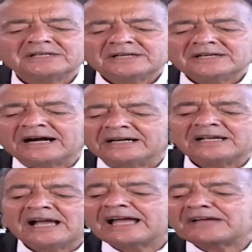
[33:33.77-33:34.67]
I
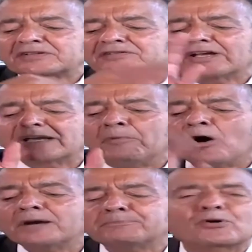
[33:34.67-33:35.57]
have to tell you, I'm
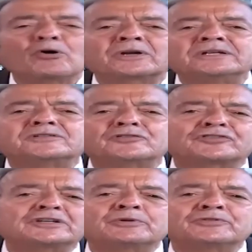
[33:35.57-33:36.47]
heartbroken to
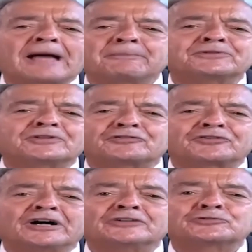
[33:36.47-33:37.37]
see what's happened to this
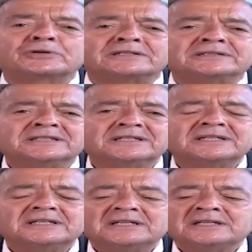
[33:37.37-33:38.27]
country.
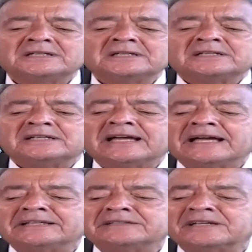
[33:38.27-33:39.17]
And